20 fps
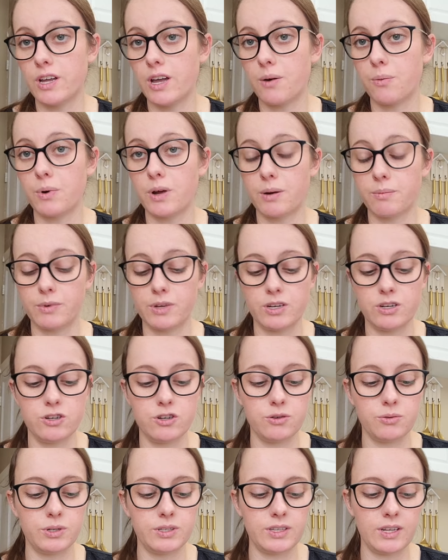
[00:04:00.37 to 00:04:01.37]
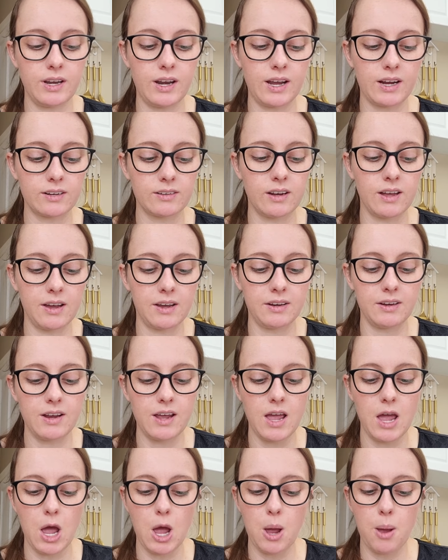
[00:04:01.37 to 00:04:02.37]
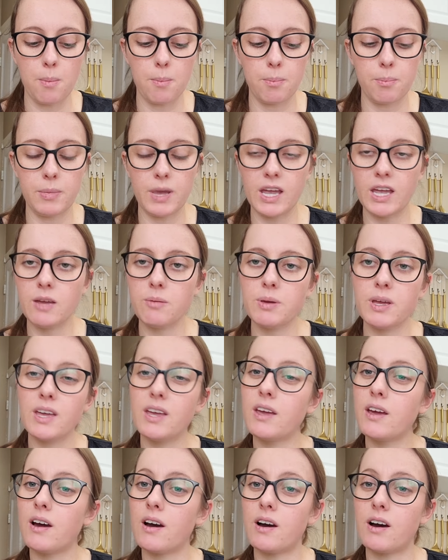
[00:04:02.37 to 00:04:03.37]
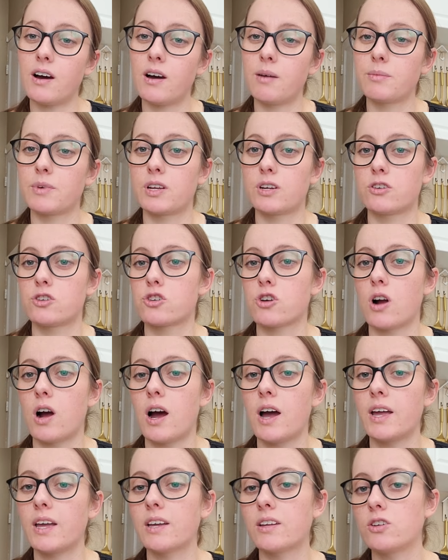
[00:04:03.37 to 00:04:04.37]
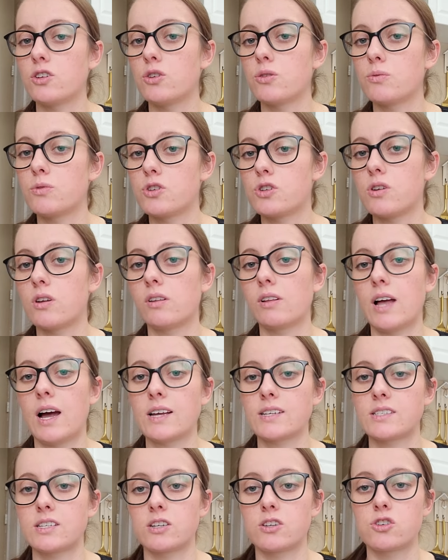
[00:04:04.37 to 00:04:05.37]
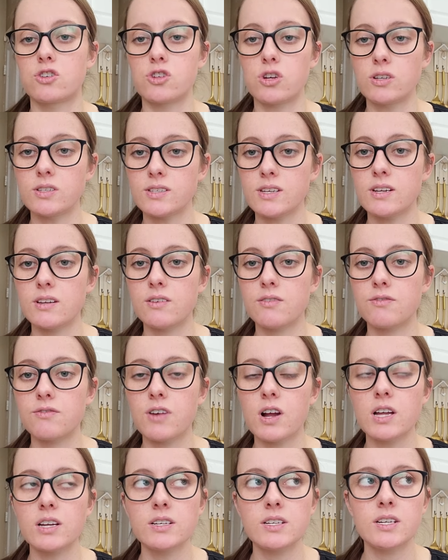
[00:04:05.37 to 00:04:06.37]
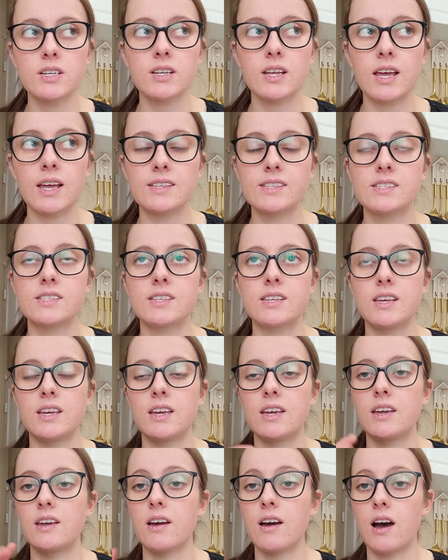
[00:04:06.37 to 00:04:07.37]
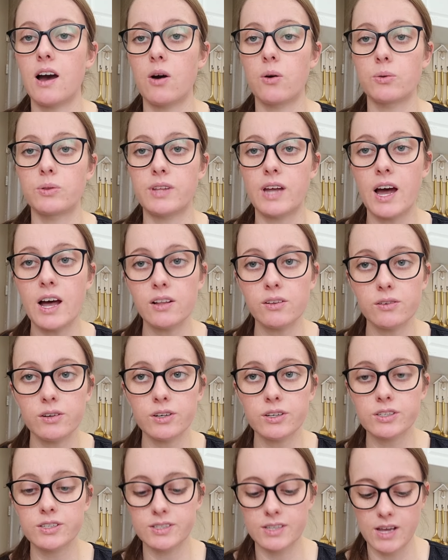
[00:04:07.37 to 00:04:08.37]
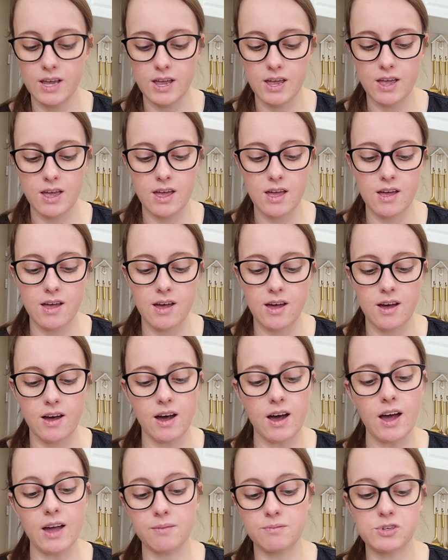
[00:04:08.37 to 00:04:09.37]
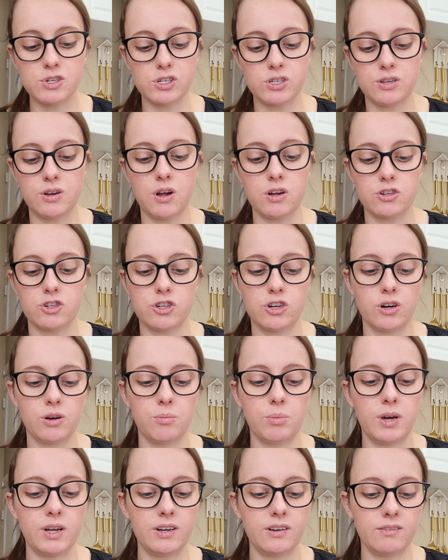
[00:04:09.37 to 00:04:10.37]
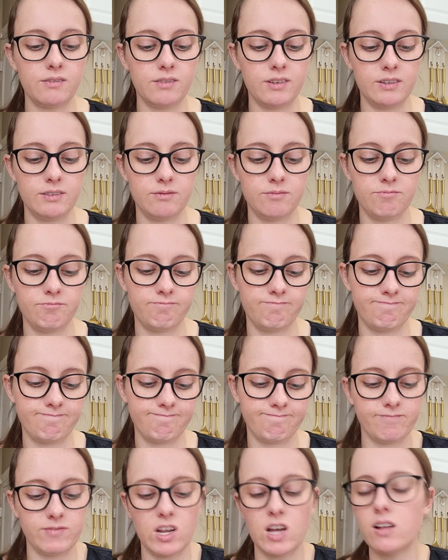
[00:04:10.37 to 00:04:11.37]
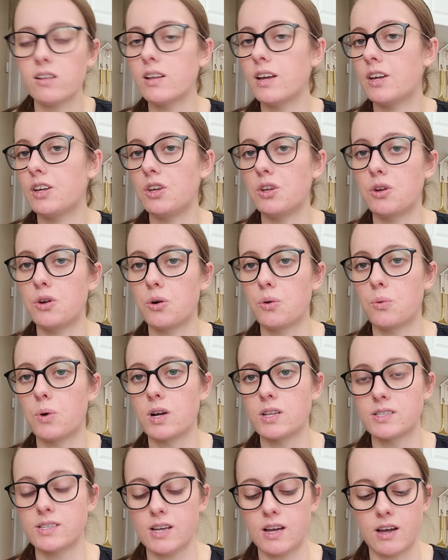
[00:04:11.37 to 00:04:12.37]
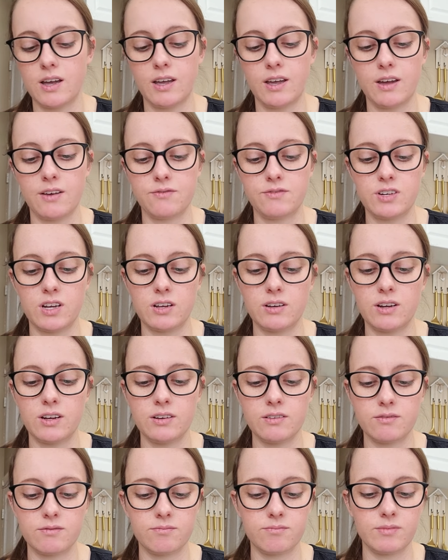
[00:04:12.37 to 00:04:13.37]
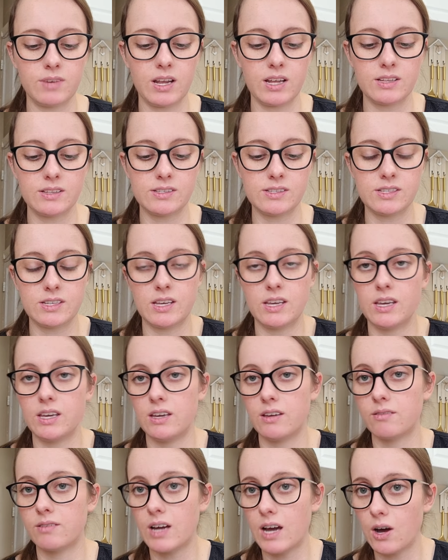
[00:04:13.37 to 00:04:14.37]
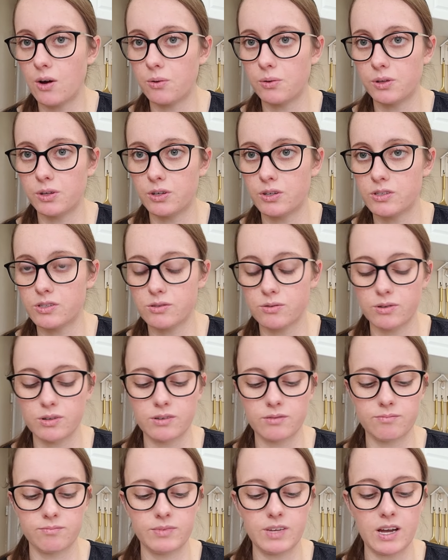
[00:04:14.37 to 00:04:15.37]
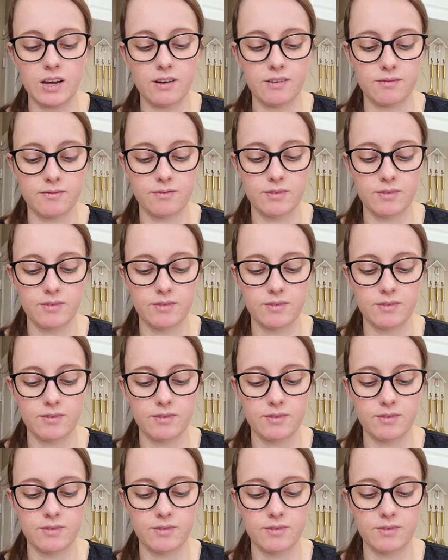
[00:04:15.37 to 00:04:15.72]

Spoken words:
yet what I'm gonna do with the neckline. Maybe I'm gonna try and do elastic just in the front and see how that looks. I'm just not sure, but I'll let you know once I have done it and see how it looks, or yeah,